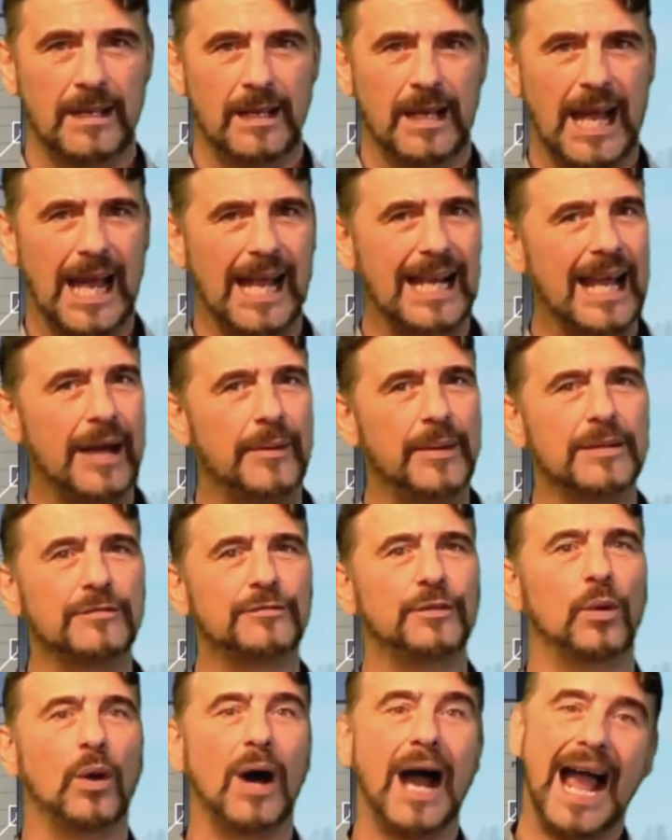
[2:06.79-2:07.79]
allowing
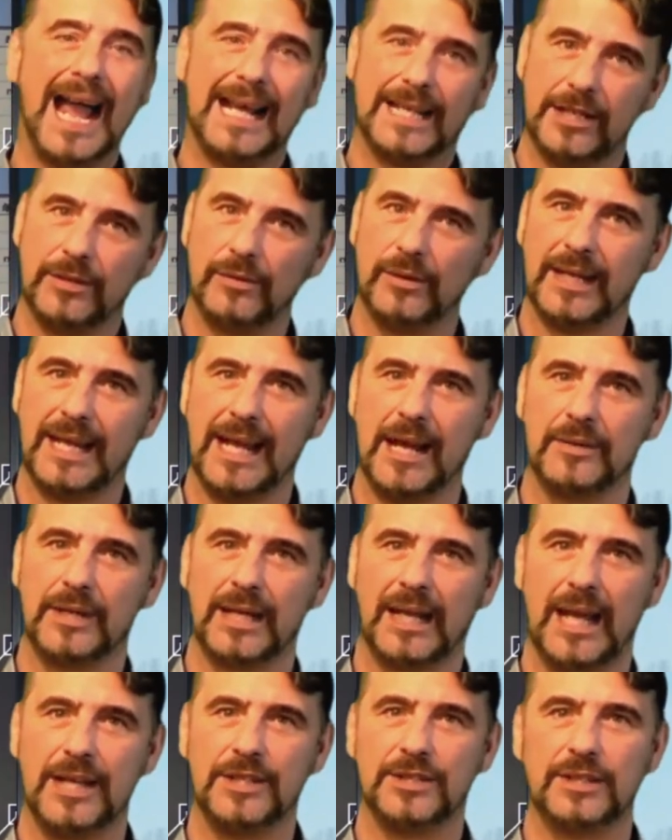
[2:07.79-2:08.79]
for accurate
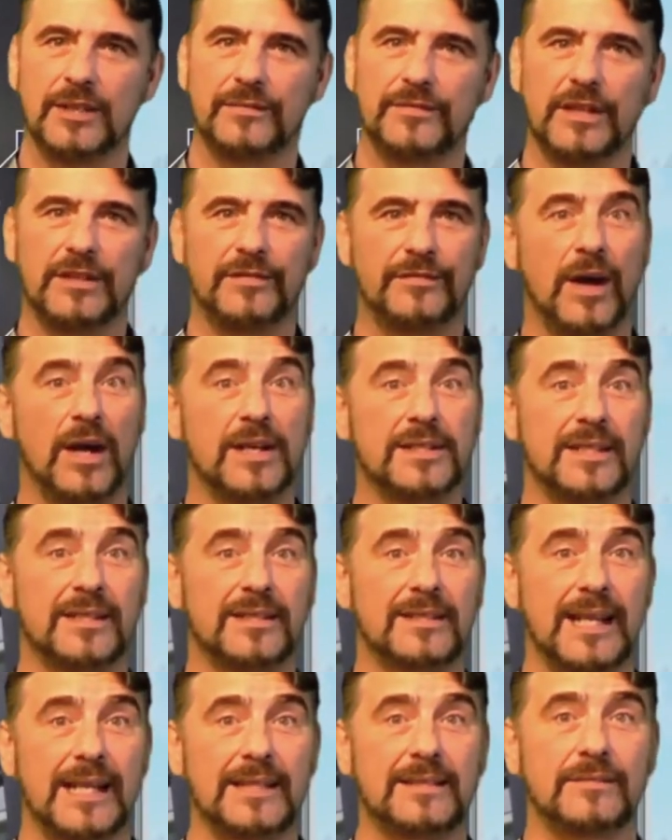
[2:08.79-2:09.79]
calculation of the device's
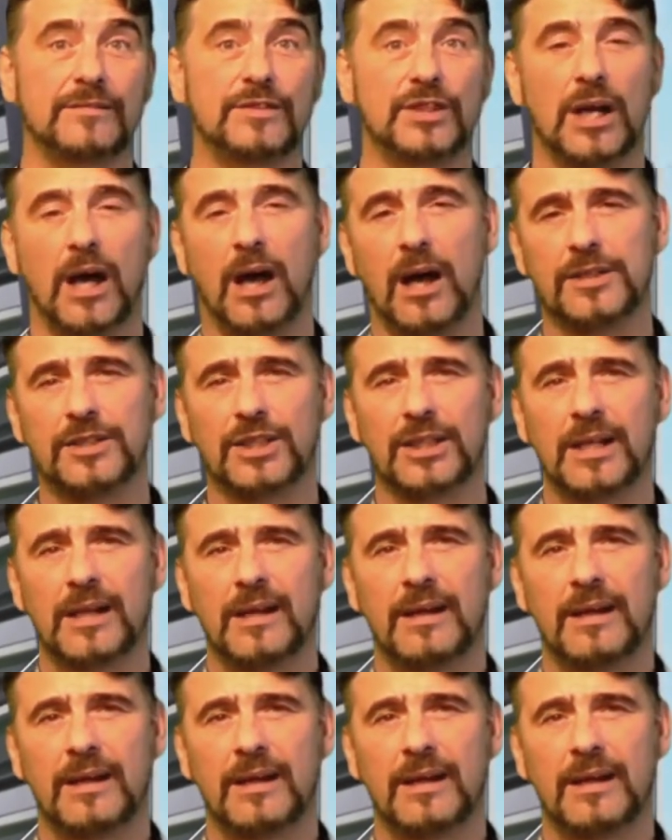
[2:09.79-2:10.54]
state of charge